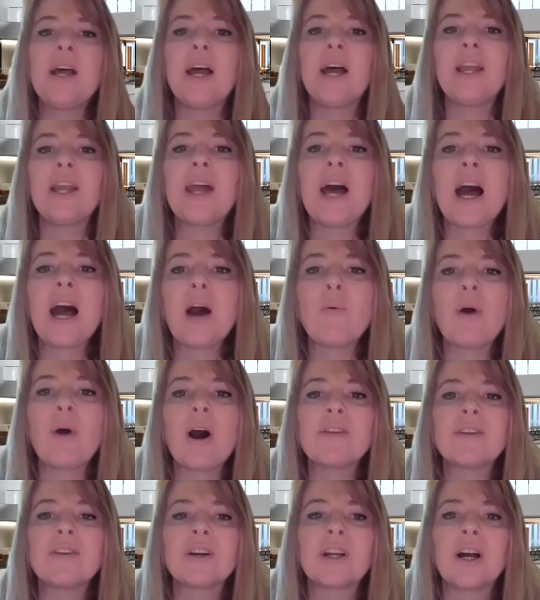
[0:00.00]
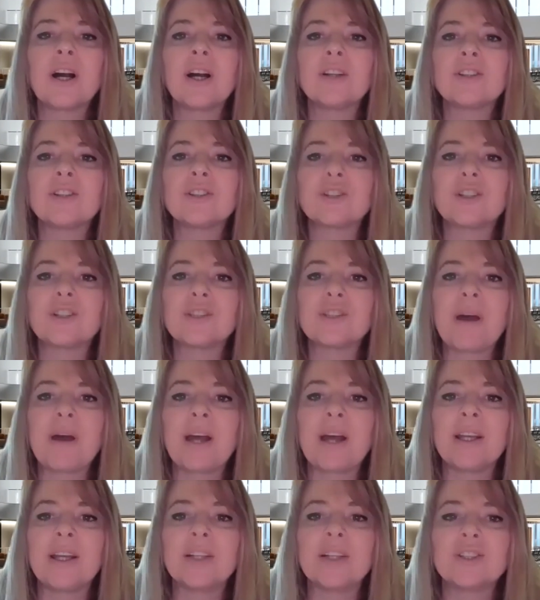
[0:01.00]
and how other countries
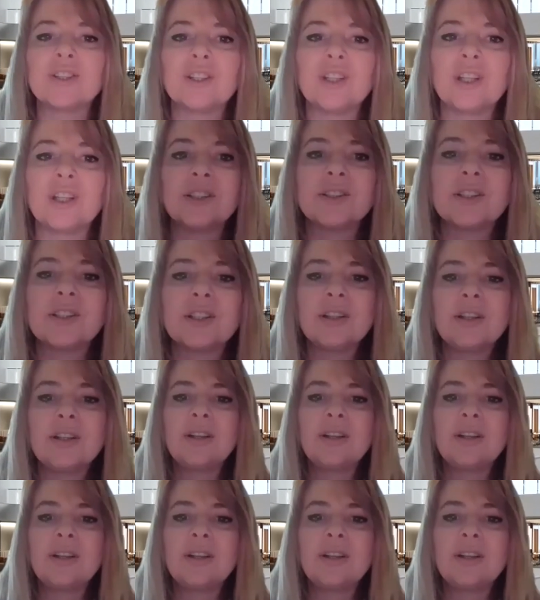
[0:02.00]
manage this.